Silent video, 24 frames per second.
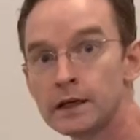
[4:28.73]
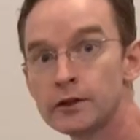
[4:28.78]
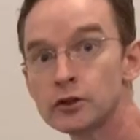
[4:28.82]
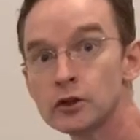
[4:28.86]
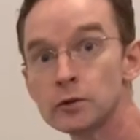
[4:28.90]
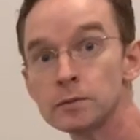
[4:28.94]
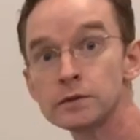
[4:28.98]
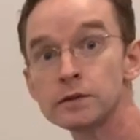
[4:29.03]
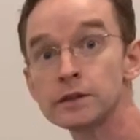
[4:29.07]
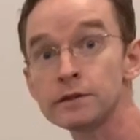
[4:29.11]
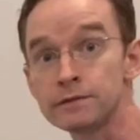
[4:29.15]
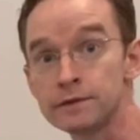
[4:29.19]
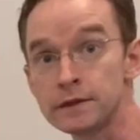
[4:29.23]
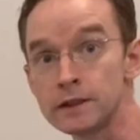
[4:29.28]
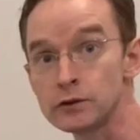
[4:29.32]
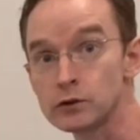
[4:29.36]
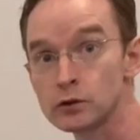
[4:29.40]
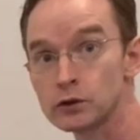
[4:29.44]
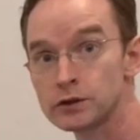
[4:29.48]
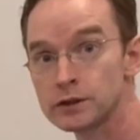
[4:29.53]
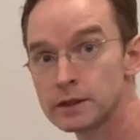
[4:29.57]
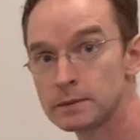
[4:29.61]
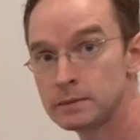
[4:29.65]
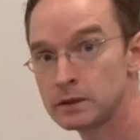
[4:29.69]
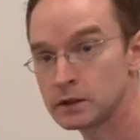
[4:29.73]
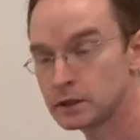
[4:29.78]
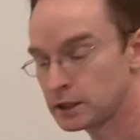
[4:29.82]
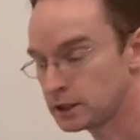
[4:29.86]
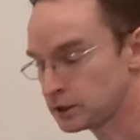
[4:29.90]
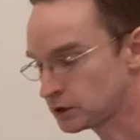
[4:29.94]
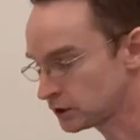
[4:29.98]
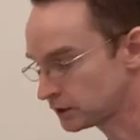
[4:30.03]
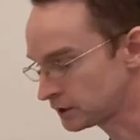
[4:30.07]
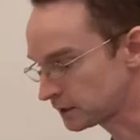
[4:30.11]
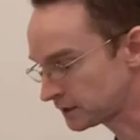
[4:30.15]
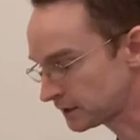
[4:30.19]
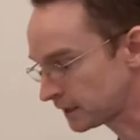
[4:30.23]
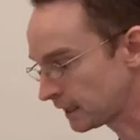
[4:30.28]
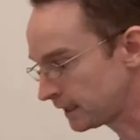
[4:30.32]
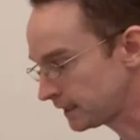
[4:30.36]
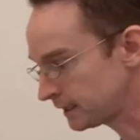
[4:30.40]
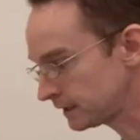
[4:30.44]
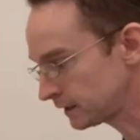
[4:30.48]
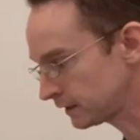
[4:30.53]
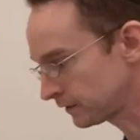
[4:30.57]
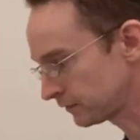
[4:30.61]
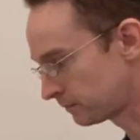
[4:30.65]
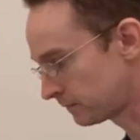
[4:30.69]
In terms of the visual stimulation, the
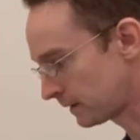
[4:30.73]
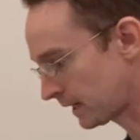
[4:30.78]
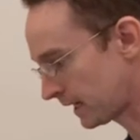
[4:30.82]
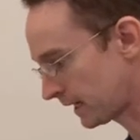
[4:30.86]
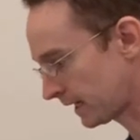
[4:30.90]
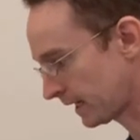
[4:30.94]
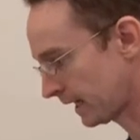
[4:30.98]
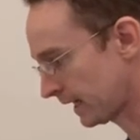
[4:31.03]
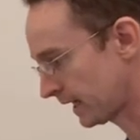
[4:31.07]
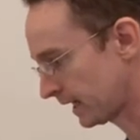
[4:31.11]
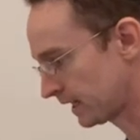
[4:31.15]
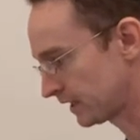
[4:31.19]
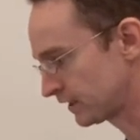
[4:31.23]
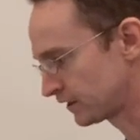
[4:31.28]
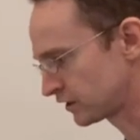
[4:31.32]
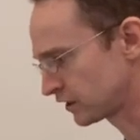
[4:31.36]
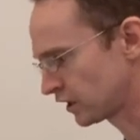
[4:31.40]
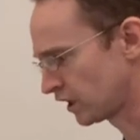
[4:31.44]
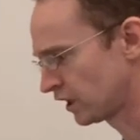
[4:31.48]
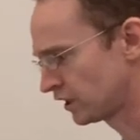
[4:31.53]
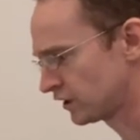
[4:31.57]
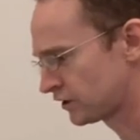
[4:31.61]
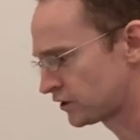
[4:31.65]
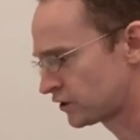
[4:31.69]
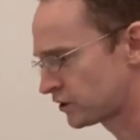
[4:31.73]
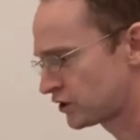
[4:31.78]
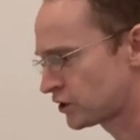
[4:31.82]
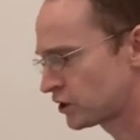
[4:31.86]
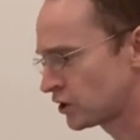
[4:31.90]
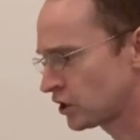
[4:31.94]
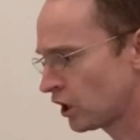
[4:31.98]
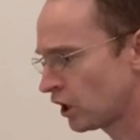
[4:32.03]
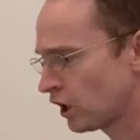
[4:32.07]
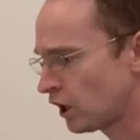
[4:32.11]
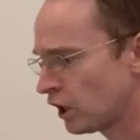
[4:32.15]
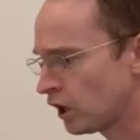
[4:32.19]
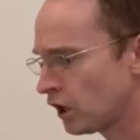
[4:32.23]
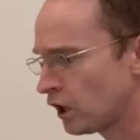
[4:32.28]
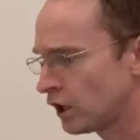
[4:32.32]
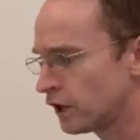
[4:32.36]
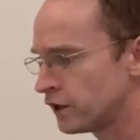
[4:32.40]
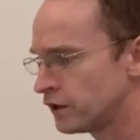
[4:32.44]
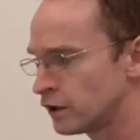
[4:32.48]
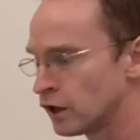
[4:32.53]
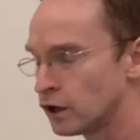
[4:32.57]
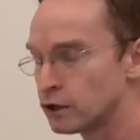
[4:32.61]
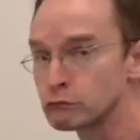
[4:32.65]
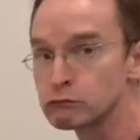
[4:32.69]
Tiny Love mat has a
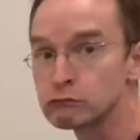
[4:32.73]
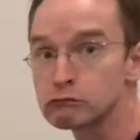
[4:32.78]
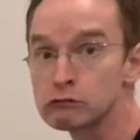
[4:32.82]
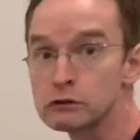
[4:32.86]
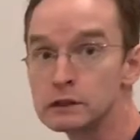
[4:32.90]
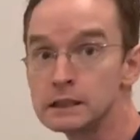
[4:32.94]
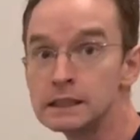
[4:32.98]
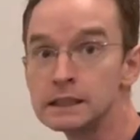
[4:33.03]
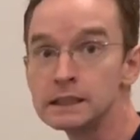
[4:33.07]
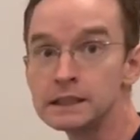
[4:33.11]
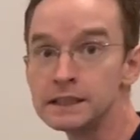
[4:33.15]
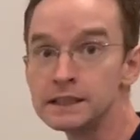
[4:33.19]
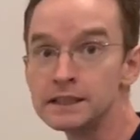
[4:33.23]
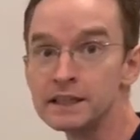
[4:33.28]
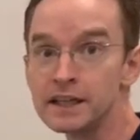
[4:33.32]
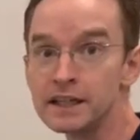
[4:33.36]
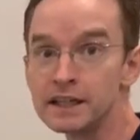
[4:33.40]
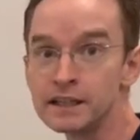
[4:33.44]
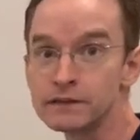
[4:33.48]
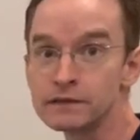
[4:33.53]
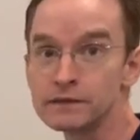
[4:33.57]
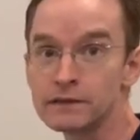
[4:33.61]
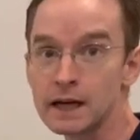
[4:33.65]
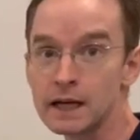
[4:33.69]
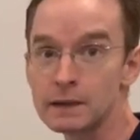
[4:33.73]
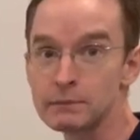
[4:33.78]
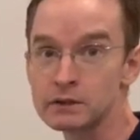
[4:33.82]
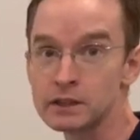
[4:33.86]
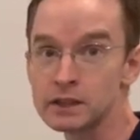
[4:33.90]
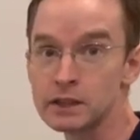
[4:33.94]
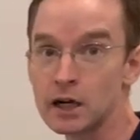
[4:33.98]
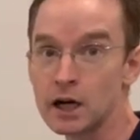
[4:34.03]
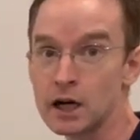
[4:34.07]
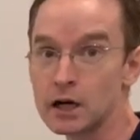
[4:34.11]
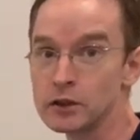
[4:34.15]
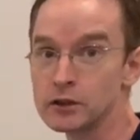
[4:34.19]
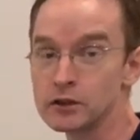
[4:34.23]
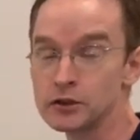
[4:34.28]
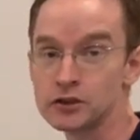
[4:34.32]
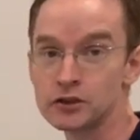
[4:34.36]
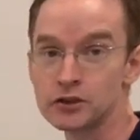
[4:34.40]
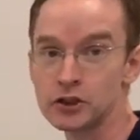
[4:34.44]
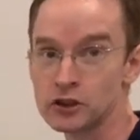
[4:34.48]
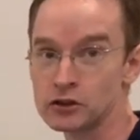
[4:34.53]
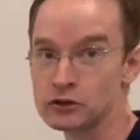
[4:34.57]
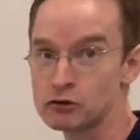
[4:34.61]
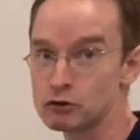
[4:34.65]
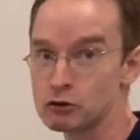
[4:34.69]
ton of really nice vibrant
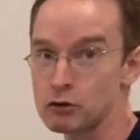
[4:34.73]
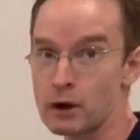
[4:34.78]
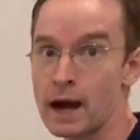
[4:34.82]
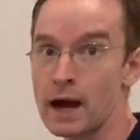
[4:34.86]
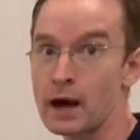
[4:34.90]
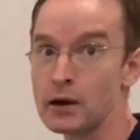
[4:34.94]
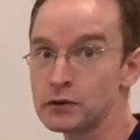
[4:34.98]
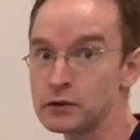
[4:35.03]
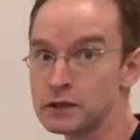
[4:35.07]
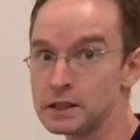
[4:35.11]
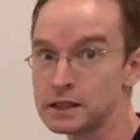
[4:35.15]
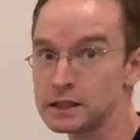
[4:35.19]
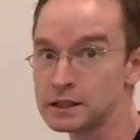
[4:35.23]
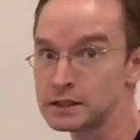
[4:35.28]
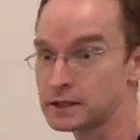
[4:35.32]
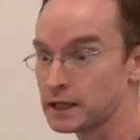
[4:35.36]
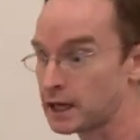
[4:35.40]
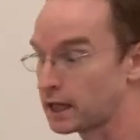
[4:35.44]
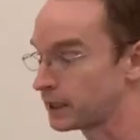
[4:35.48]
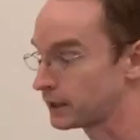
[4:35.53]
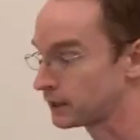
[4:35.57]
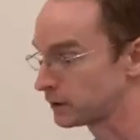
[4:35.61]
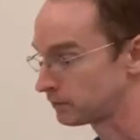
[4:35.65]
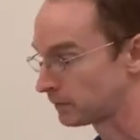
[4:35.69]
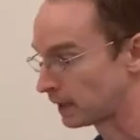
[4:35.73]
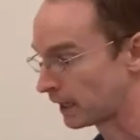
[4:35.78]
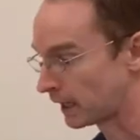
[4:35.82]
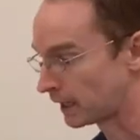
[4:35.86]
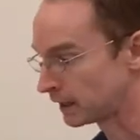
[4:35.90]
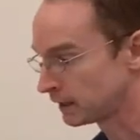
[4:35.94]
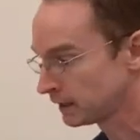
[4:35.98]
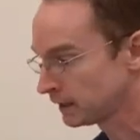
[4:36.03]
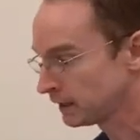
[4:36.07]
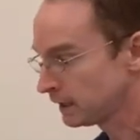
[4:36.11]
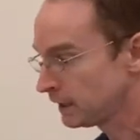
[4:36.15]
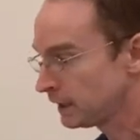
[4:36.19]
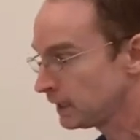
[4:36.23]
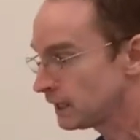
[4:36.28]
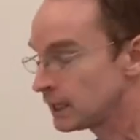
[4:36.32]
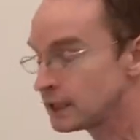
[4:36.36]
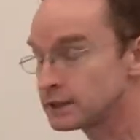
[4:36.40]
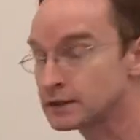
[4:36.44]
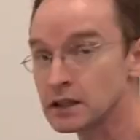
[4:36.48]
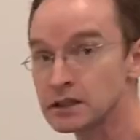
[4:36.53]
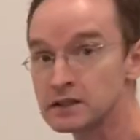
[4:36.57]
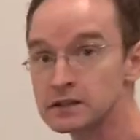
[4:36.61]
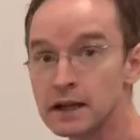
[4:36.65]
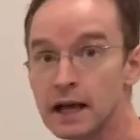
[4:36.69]
colors just throughout the entire mat.
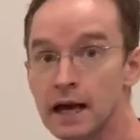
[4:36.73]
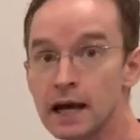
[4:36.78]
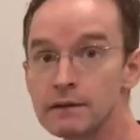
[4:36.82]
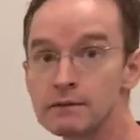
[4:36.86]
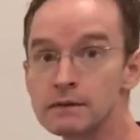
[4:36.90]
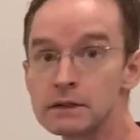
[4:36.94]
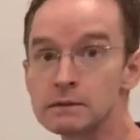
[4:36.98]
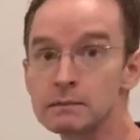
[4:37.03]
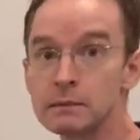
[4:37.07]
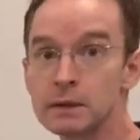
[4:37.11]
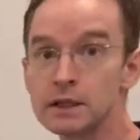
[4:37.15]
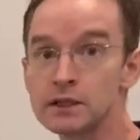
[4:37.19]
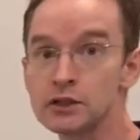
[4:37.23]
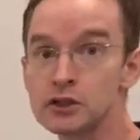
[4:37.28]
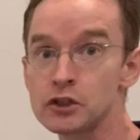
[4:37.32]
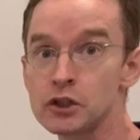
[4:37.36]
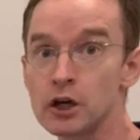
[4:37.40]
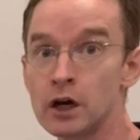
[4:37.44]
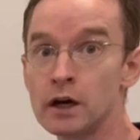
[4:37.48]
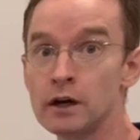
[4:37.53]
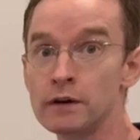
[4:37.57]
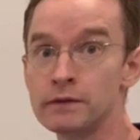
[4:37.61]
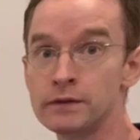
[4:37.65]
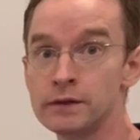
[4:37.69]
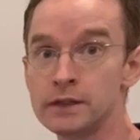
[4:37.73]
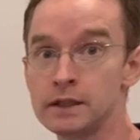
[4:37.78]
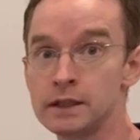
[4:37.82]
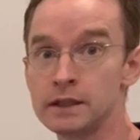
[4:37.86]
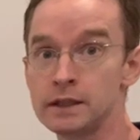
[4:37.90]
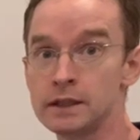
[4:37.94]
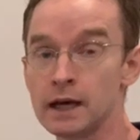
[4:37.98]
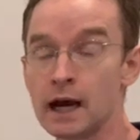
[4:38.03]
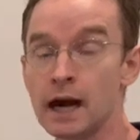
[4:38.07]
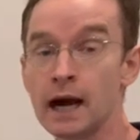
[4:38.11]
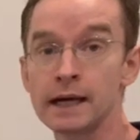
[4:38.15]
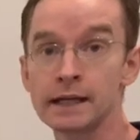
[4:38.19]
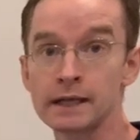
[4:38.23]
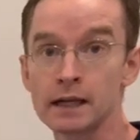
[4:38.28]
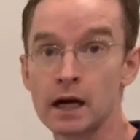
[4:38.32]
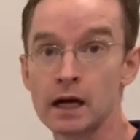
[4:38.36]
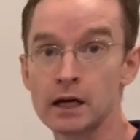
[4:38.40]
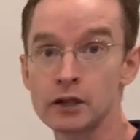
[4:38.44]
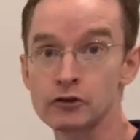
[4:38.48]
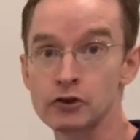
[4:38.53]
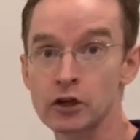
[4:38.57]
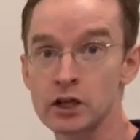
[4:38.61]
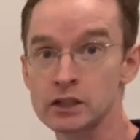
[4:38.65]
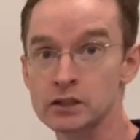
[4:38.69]
It doesn't have as much of the high
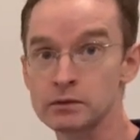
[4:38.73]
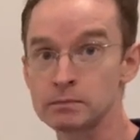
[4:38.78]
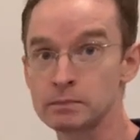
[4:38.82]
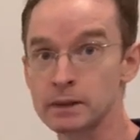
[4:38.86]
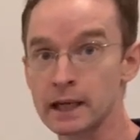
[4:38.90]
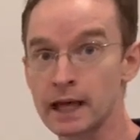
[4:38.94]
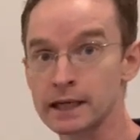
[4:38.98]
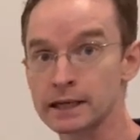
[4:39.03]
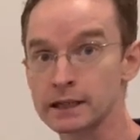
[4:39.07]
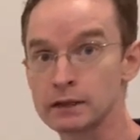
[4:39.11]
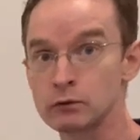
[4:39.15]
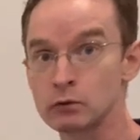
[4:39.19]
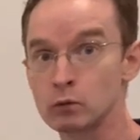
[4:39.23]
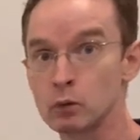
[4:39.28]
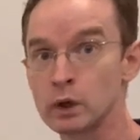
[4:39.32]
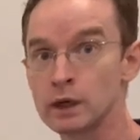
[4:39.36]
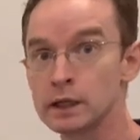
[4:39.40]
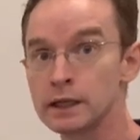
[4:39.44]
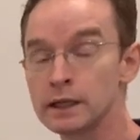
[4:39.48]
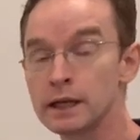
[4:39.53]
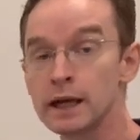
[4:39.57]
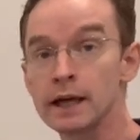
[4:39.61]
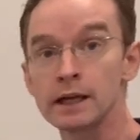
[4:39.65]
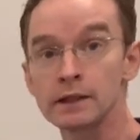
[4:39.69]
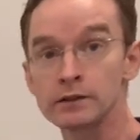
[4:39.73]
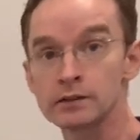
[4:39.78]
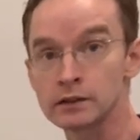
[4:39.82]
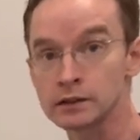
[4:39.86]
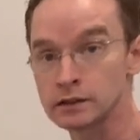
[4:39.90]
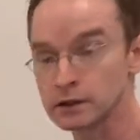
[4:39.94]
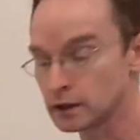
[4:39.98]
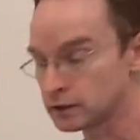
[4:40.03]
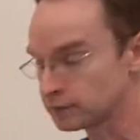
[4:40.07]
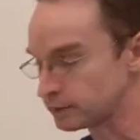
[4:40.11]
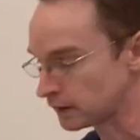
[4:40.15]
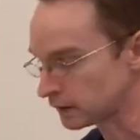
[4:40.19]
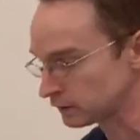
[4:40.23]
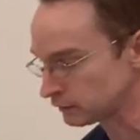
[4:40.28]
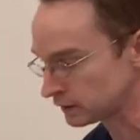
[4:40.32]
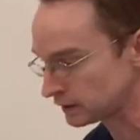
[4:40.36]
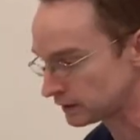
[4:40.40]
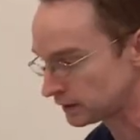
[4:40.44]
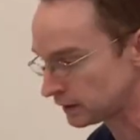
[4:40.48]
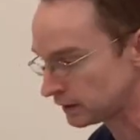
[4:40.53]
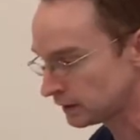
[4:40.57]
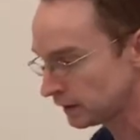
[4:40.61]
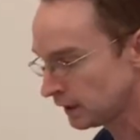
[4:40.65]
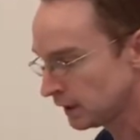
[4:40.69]
contrast black and white as the
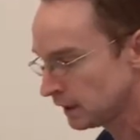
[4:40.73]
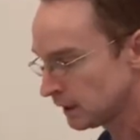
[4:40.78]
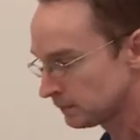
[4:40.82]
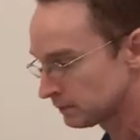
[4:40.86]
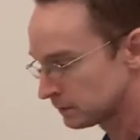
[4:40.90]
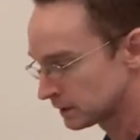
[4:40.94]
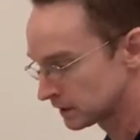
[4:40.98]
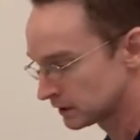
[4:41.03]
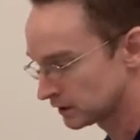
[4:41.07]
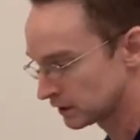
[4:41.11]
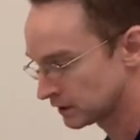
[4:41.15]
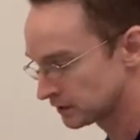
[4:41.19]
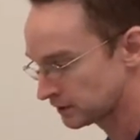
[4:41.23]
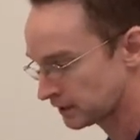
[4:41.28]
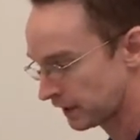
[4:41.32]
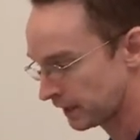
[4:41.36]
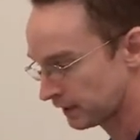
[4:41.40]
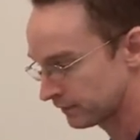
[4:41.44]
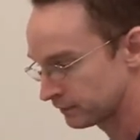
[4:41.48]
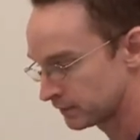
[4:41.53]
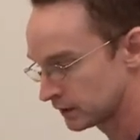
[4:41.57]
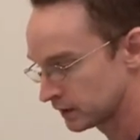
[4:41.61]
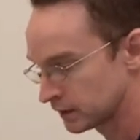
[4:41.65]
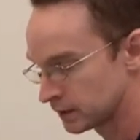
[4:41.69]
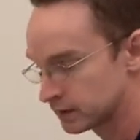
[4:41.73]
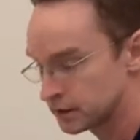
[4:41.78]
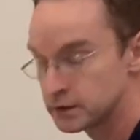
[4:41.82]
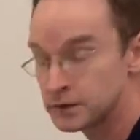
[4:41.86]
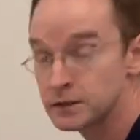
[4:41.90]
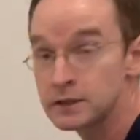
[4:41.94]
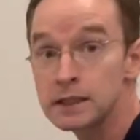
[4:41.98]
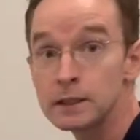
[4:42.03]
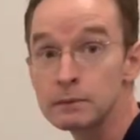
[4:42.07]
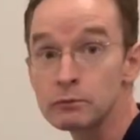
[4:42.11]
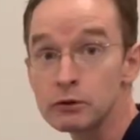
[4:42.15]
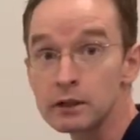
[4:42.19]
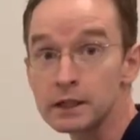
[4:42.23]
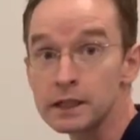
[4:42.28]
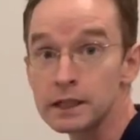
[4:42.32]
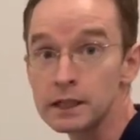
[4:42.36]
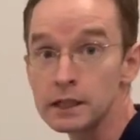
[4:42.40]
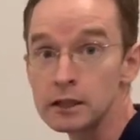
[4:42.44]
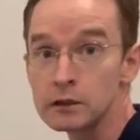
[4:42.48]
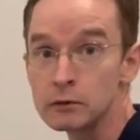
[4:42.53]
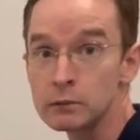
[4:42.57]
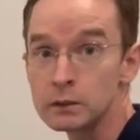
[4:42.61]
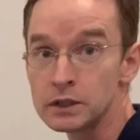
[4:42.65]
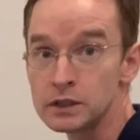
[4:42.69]
Lovevery did, but it does have the zebra
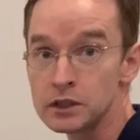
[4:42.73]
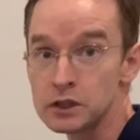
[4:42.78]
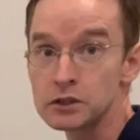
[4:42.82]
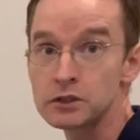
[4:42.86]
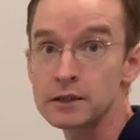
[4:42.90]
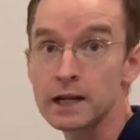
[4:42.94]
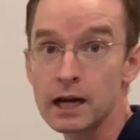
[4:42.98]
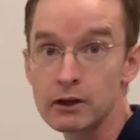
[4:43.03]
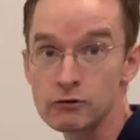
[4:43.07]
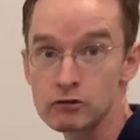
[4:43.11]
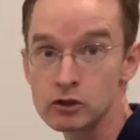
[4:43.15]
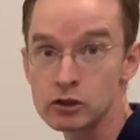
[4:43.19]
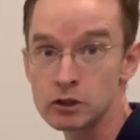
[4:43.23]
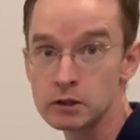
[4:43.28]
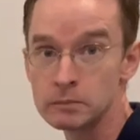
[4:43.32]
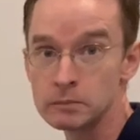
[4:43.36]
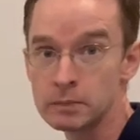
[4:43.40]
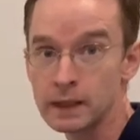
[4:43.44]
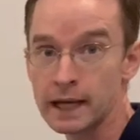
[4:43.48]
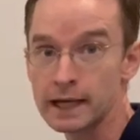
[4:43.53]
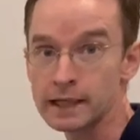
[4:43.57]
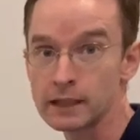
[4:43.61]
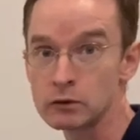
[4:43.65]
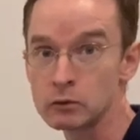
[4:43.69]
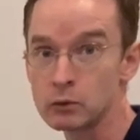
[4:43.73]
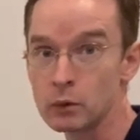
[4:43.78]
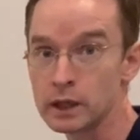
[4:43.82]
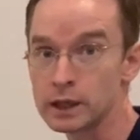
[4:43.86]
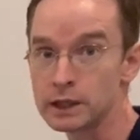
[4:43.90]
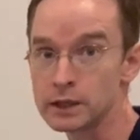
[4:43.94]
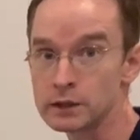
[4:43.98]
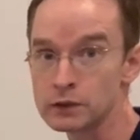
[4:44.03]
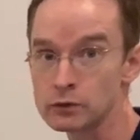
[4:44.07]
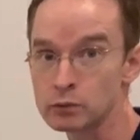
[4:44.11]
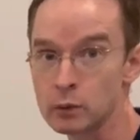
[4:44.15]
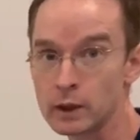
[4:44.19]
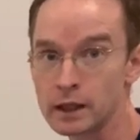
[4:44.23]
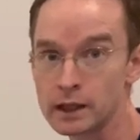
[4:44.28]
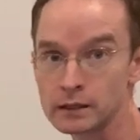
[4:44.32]
here, which is naturally black and white as